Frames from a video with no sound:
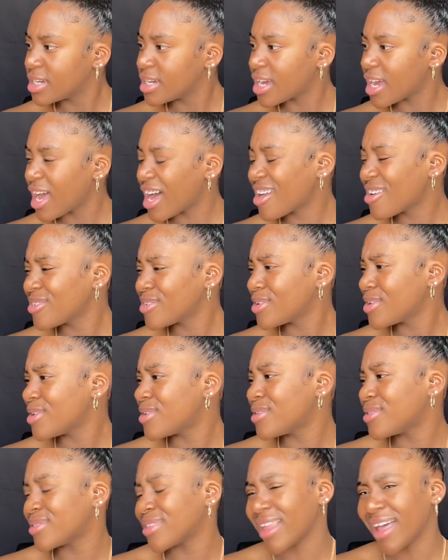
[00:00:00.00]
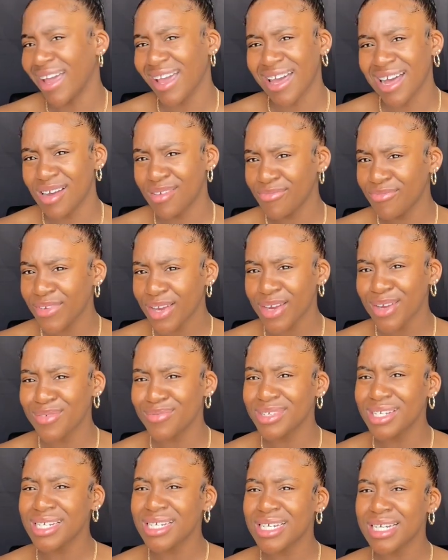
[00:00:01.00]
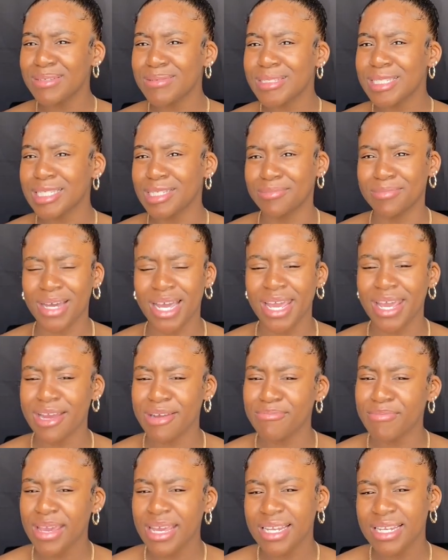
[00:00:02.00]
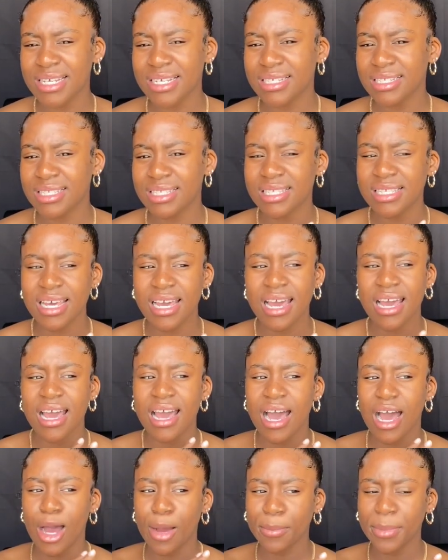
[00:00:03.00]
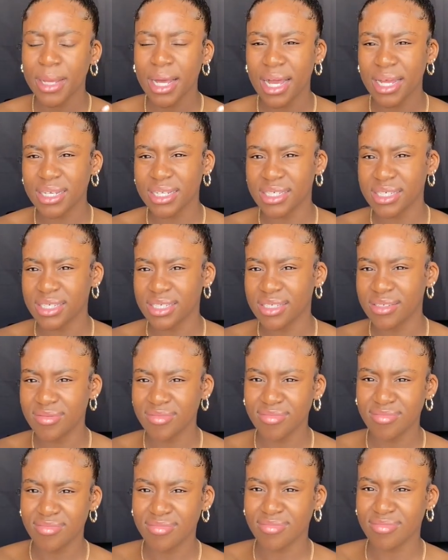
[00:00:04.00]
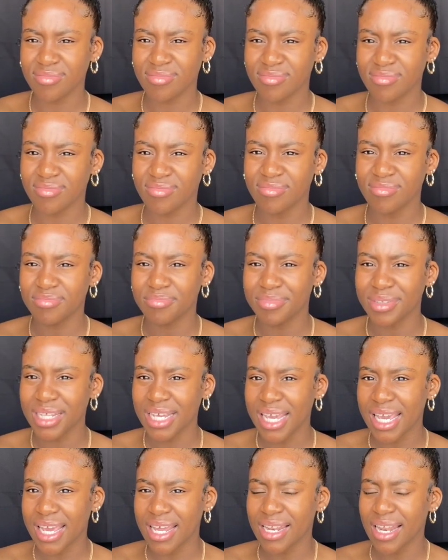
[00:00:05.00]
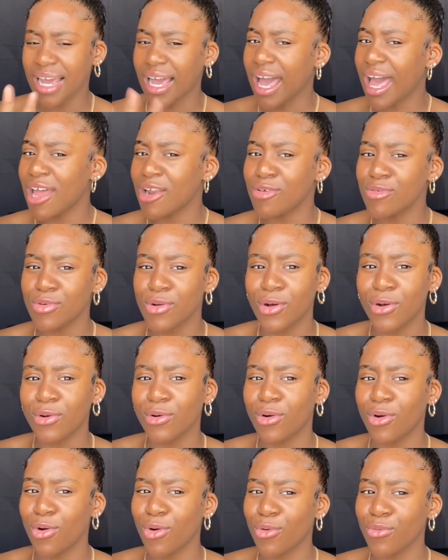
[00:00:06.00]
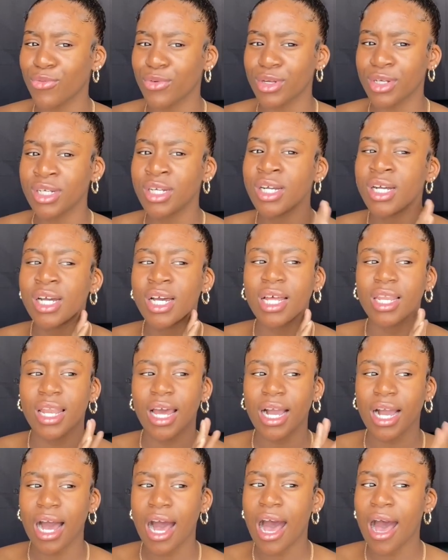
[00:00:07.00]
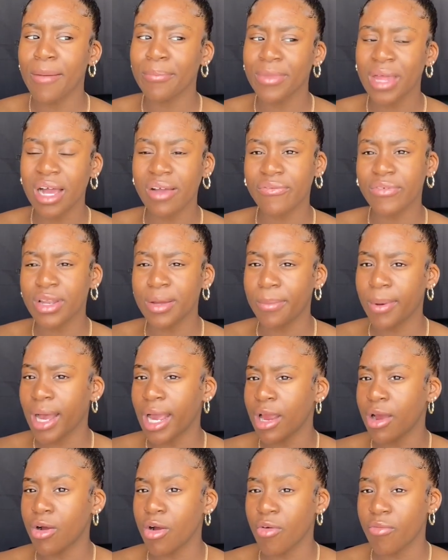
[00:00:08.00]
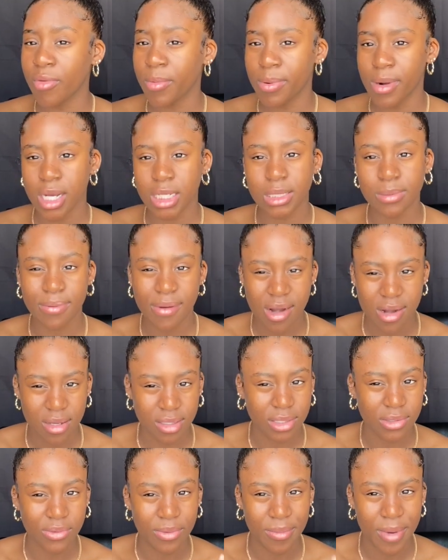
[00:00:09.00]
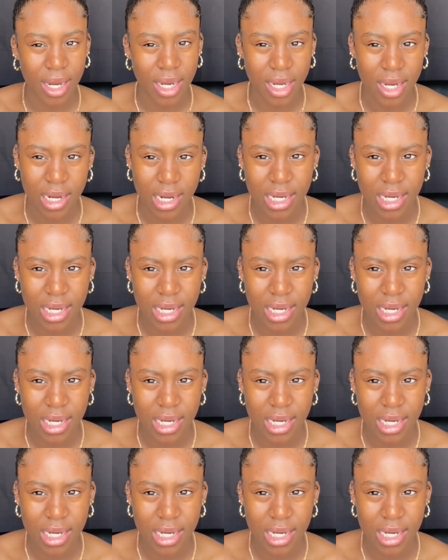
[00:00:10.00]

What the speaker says: I don't know, like when it comes to my hair maintenance, I'm kind of bland. Like I don't go over, like I'm not finna buy overpriced products for my hair.